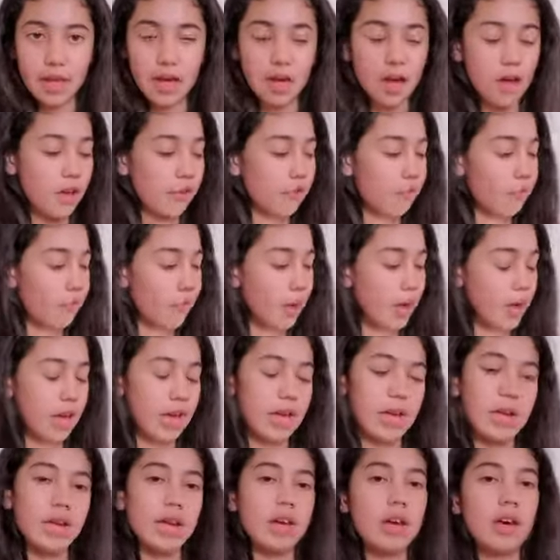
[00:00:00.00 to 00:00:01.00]
of
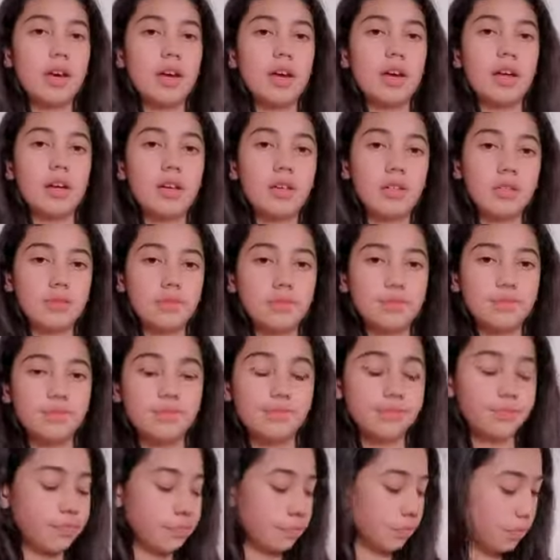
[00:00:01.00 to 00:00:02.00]
my,
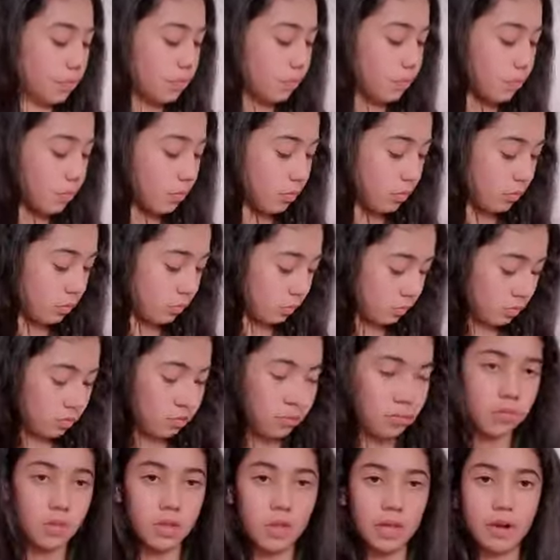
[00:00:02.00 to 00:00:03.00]
um,
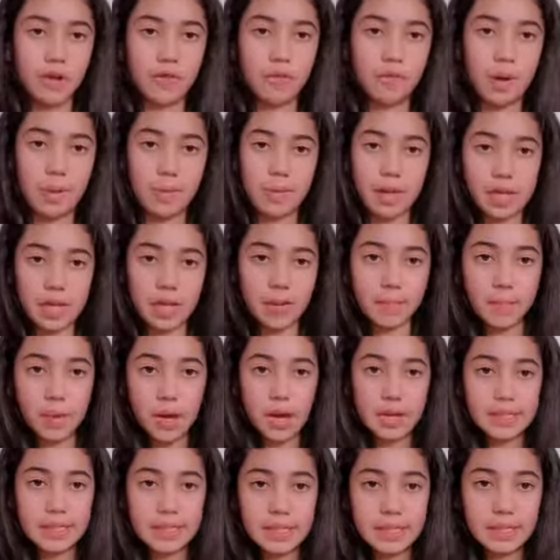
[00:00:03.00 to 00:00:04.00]
of my makeup box.